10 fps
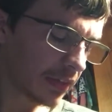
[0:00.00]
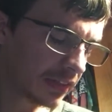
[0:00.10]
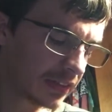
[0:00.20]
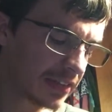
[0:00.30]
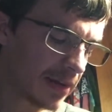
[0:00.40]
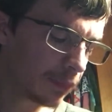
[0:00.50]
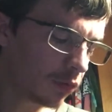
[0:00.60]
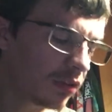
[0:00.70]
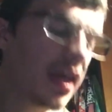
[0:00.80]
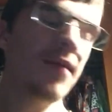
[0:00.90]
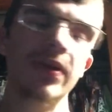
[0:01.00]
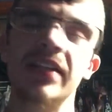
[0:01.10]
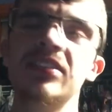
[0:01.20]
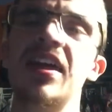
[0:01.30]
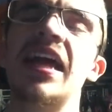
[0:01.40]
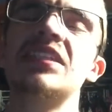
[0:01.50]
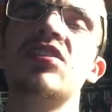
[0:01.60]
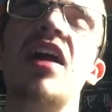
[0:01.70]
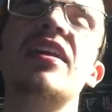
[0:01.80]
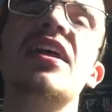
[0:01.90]
Deadpool, but he's not, it's
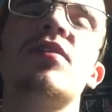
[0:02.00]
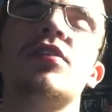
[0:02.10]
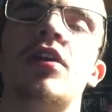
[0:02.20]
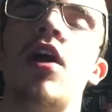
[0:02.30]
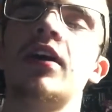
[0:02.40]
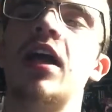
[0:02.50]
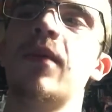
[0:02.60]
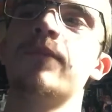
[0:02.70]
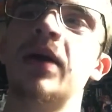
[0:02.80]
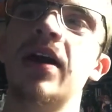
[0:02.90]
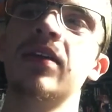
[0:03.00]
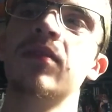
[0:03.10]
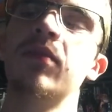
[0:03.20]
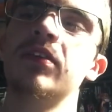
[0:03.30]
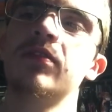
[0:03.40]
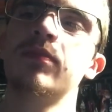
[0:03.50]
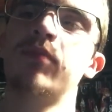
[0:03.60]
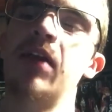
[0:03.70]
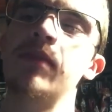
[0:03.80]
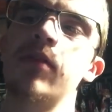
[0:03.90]
not like with Cullen Bunn, with Brian Michael